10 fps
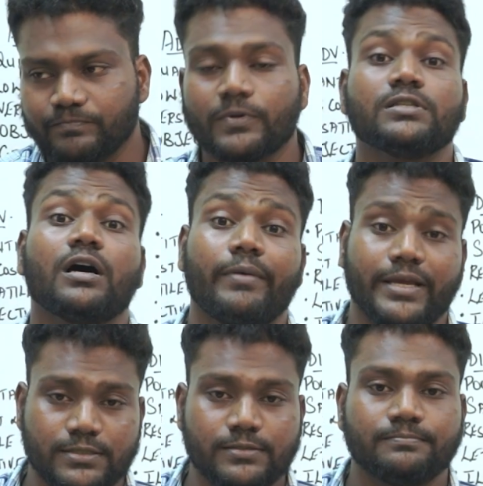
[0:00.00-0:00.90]

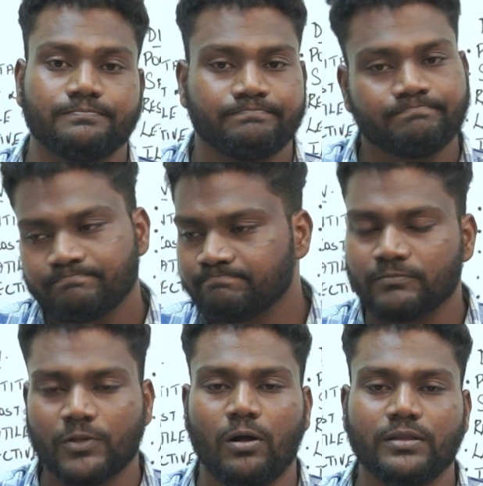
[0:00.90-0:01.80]
surveys,
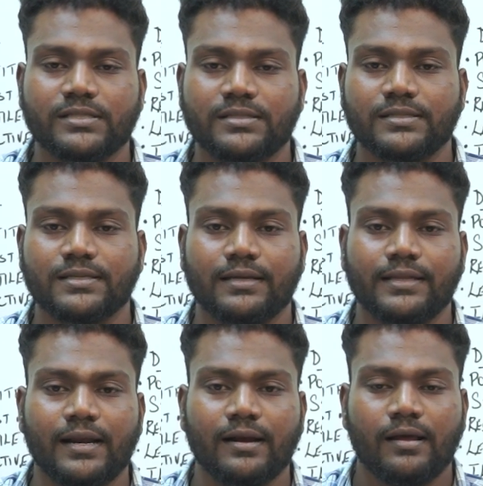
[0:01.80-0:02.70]
all these things are
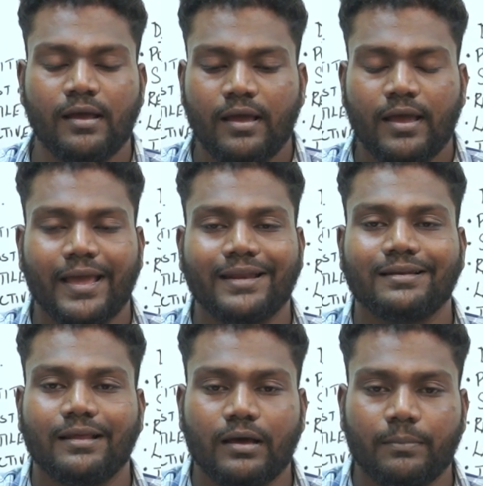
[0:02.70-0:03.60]
there.
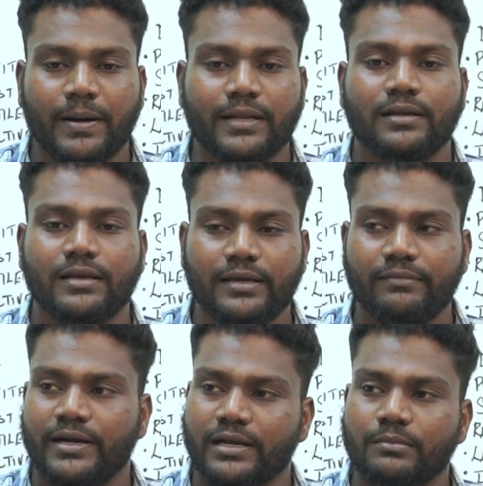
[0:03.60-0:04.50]
And particularly
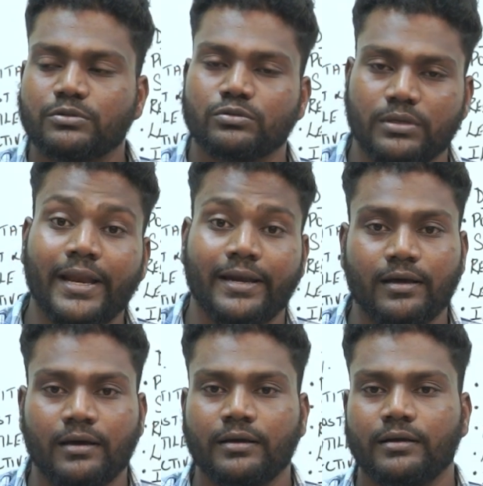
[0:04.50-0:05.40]
when it comes to,
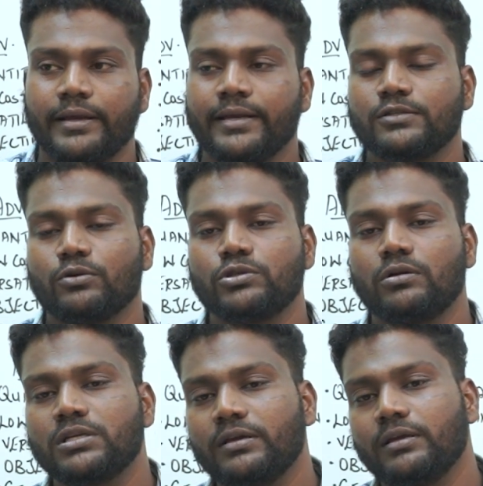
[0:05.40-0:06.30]
and in
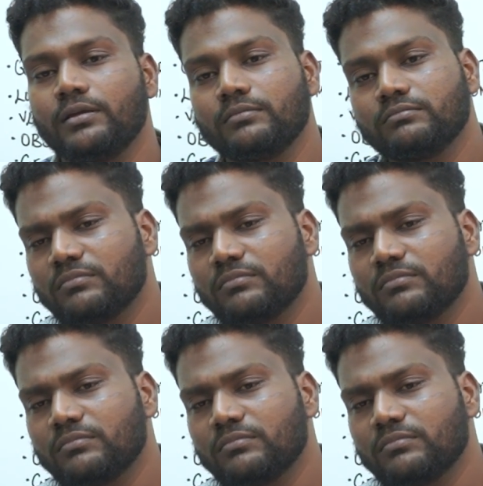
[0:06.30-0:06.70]
sociology,